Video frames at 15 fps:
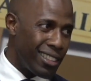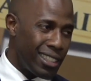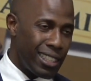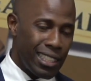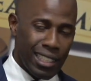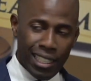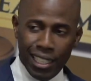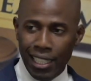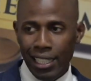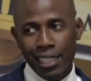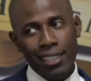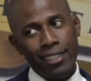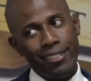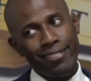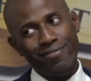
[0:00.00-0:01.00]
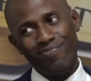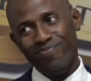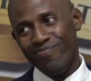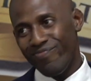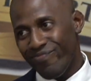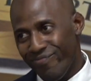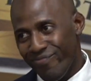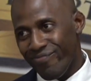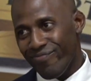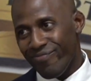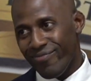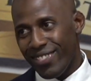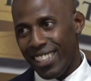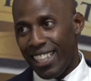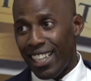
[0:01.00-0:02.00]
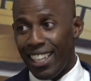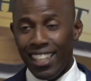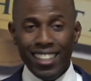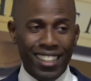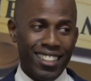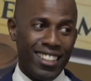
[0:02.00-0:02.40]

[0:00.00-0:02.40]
Nothing is said.